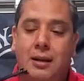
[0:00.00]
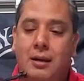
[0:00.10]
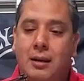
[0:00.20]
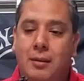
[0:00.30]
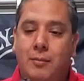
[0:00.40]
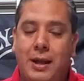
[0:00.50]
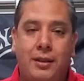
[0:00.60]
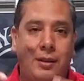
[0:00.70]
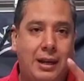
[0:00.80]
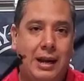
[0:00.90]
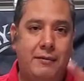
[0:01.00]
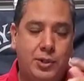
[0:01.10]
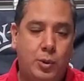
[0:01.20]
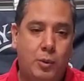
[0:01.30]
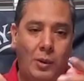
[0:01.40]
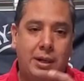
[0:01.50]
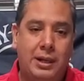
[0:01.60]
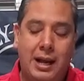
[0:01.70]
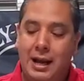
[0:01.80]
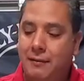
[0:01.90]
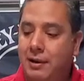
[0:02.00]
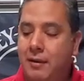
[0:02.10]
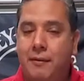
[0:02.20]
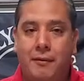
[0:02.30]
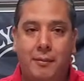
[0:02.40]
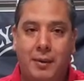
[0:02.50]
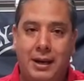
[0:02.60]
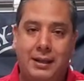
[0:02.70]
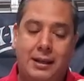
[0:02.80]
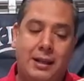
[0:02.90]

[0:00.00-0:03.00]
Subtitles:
rather than have a short one and not have enough of them, right?